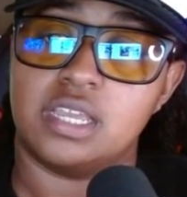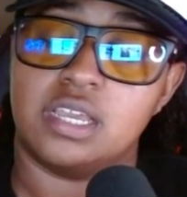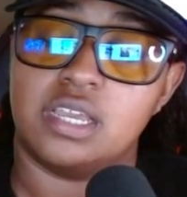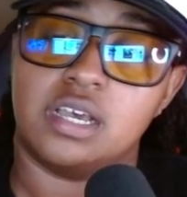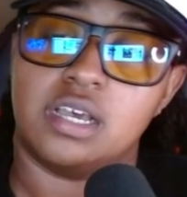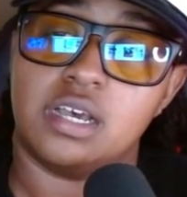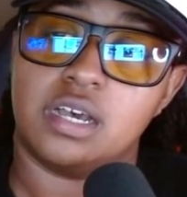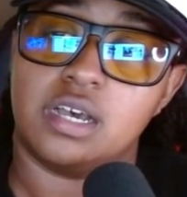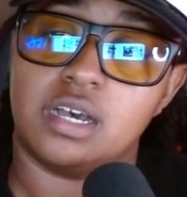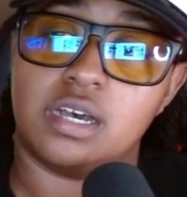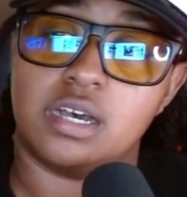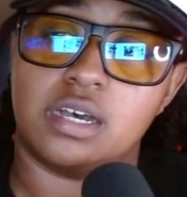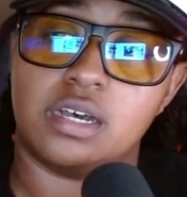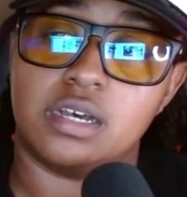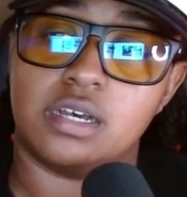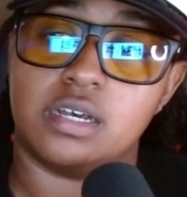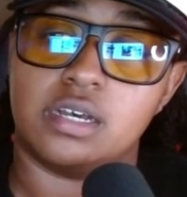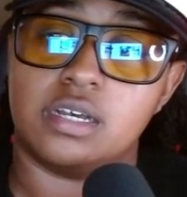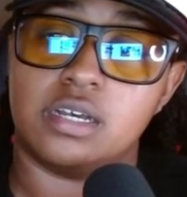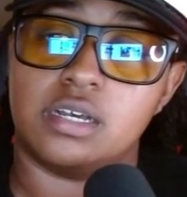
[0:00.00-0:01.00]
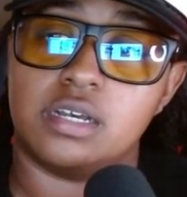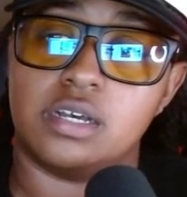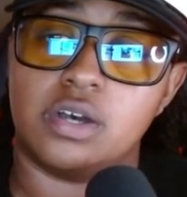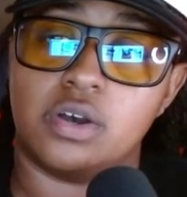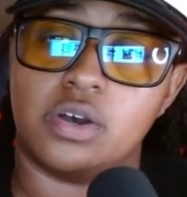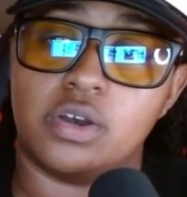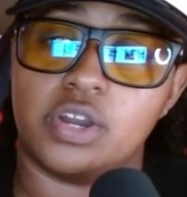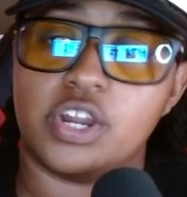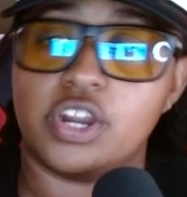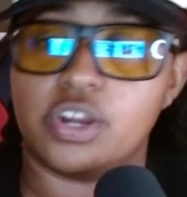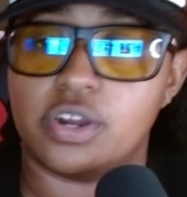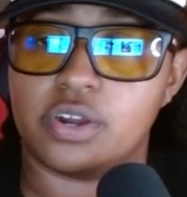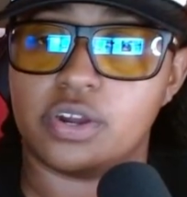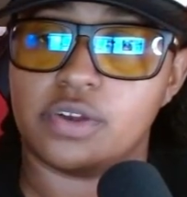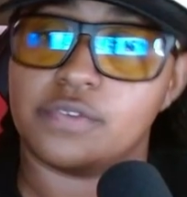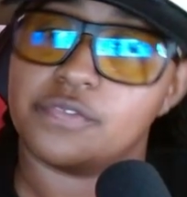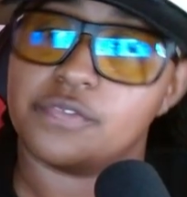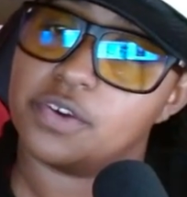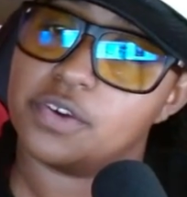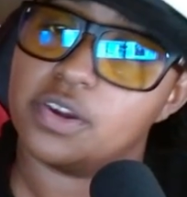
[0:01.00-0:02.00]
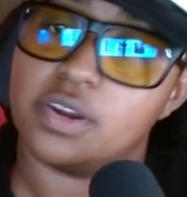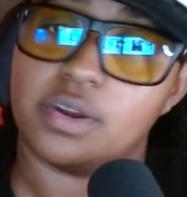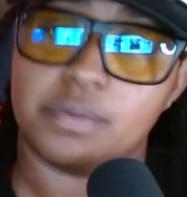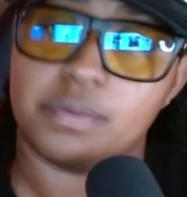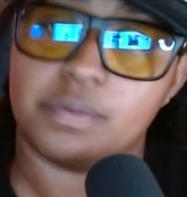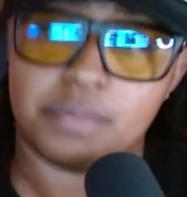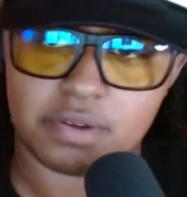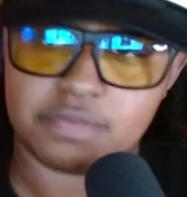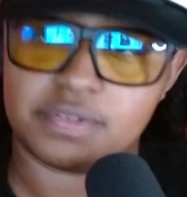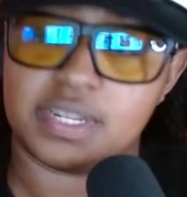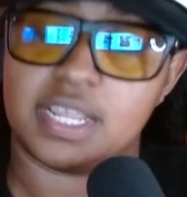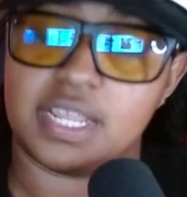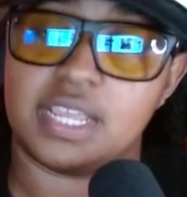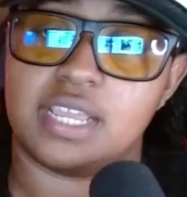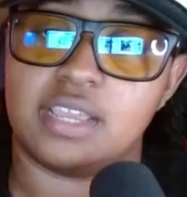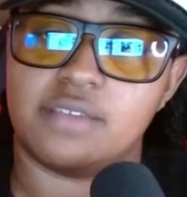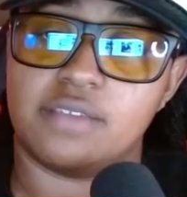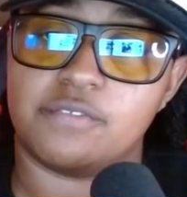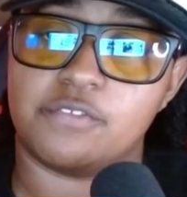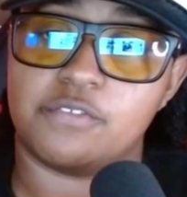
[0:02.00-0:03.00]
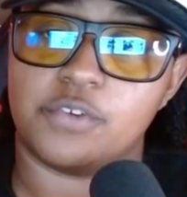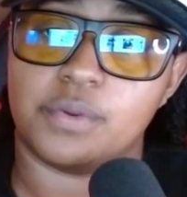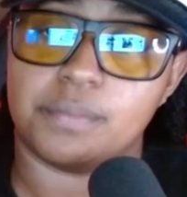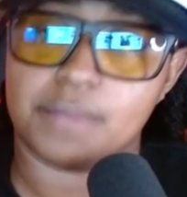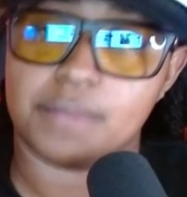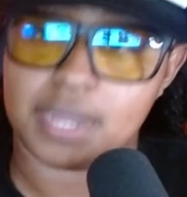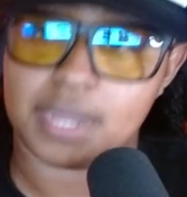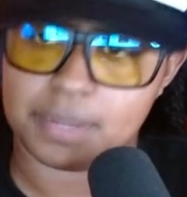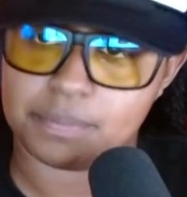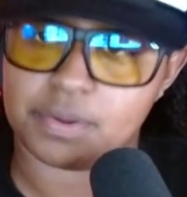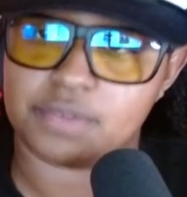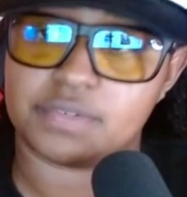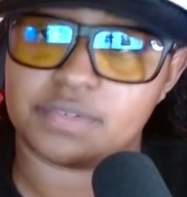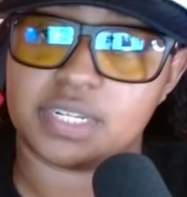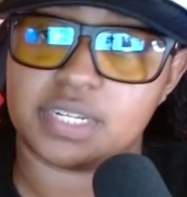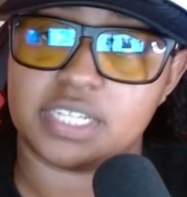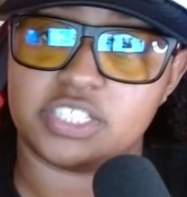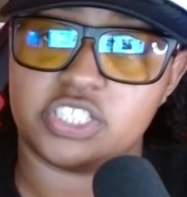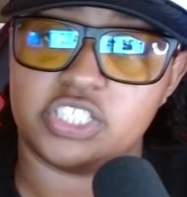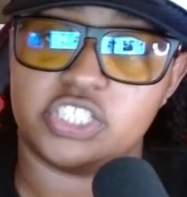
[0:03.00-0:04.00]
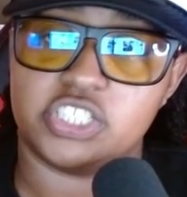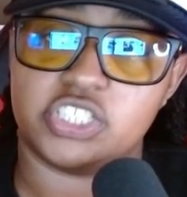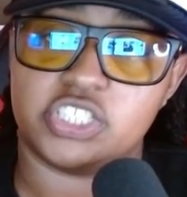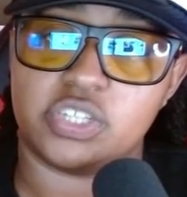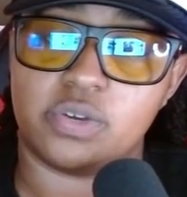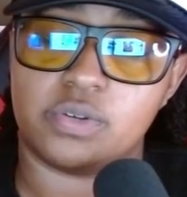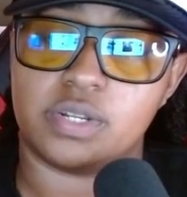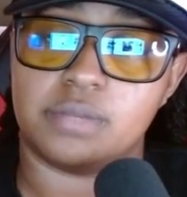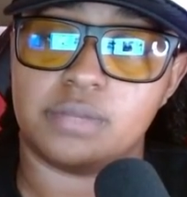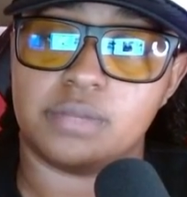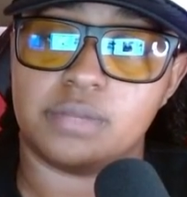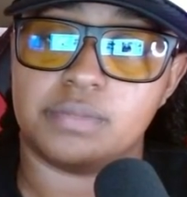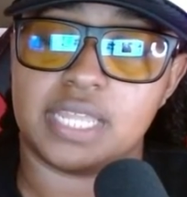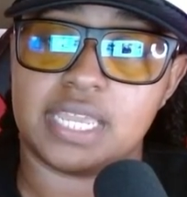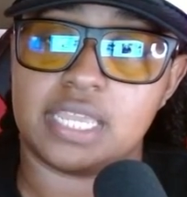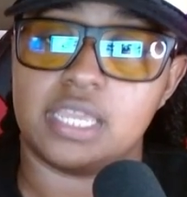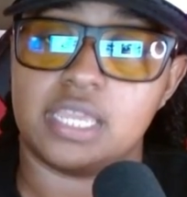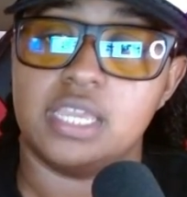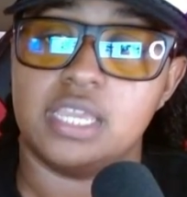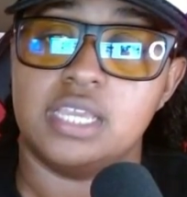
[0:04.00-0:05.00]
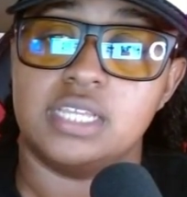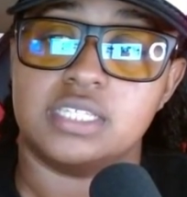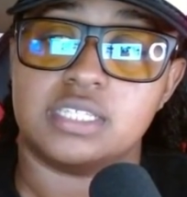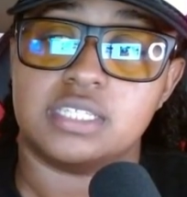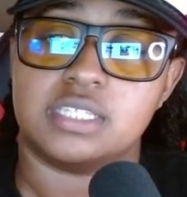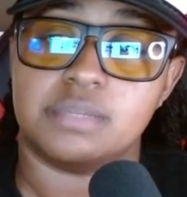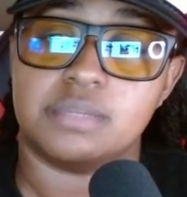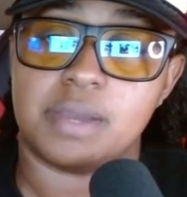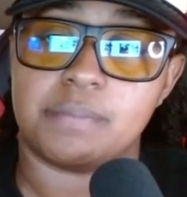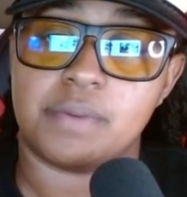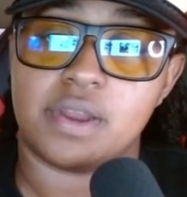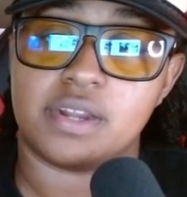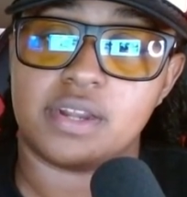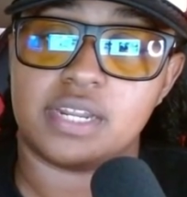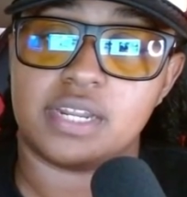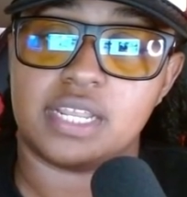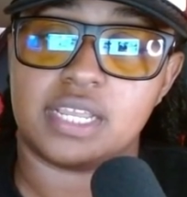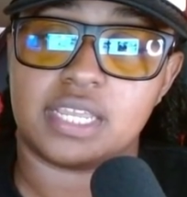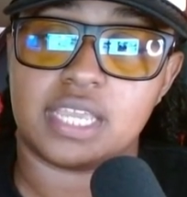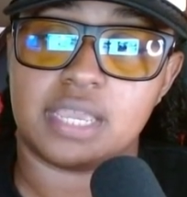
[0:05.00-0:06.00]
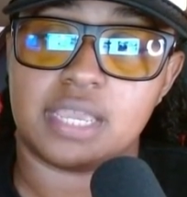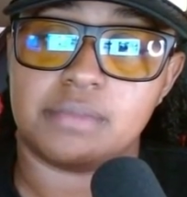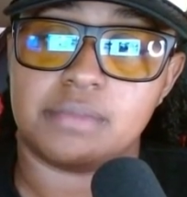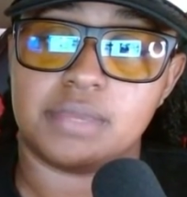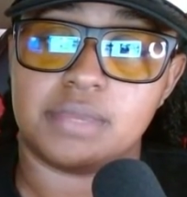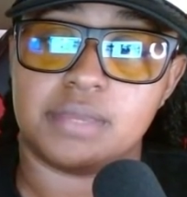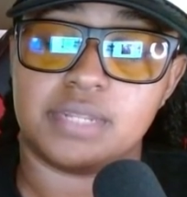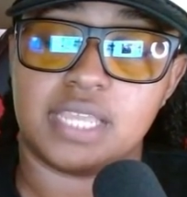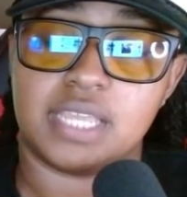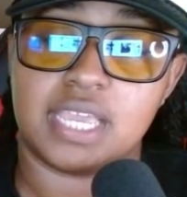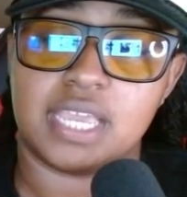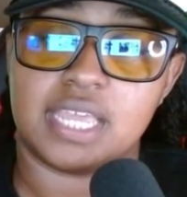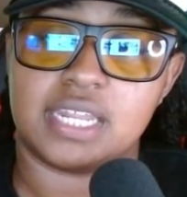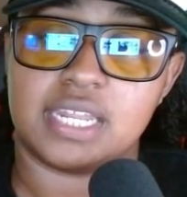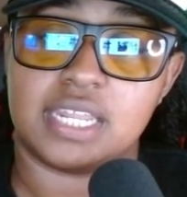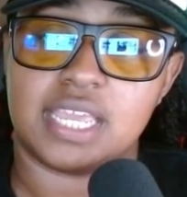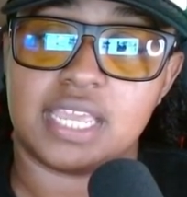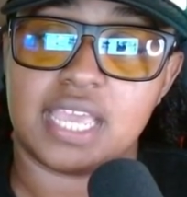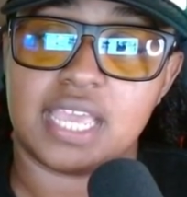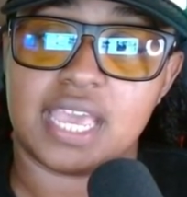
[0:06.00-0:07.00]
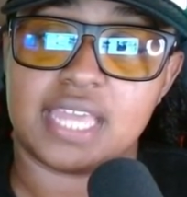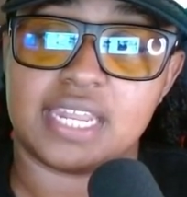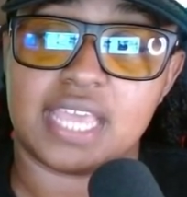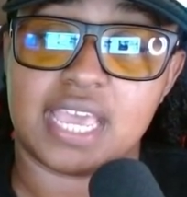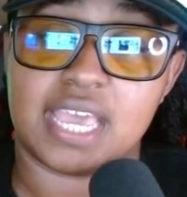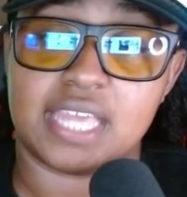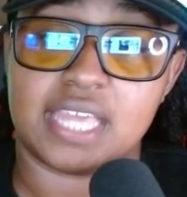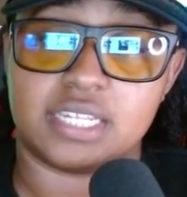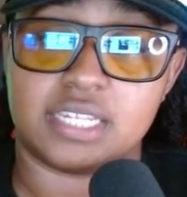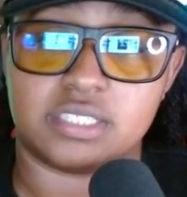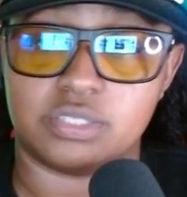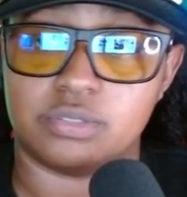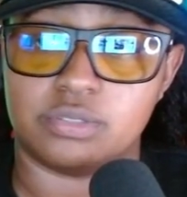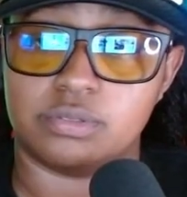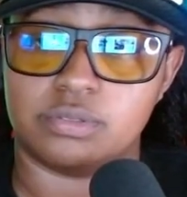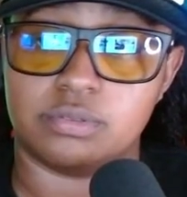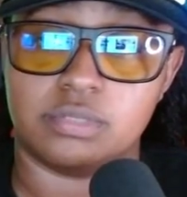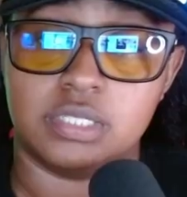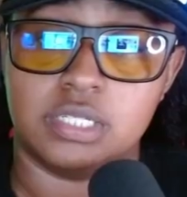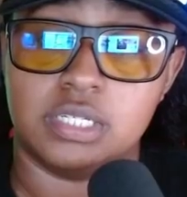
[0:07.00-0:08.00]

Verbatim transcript: on her for her birthday, and for my birthday, she showed up late to my party and came empty-handed and had an attitude.